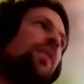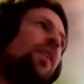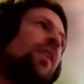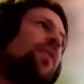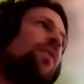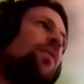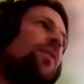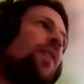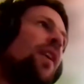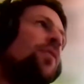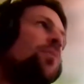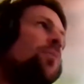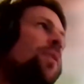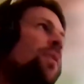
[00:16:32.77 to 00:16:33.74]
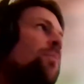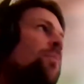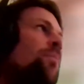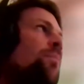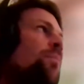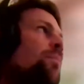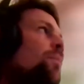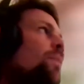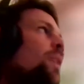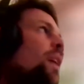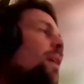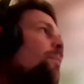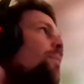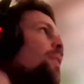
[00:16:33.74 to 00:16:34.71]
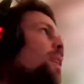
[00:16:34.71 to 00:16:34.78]
as we
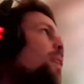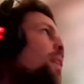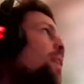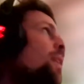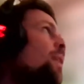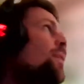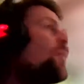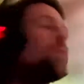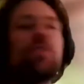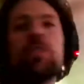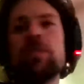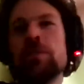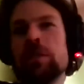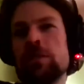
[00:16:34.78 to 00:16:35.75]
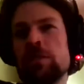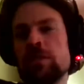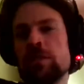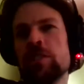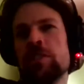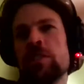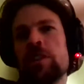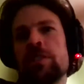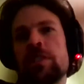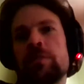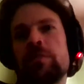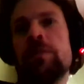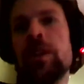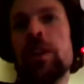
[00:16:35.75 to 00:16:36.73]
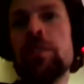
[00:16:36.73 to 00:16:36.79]
the sort of the core issue I think we
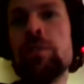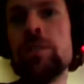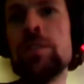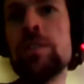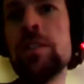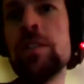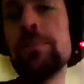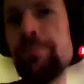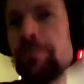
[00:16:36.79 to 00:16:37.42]
found was that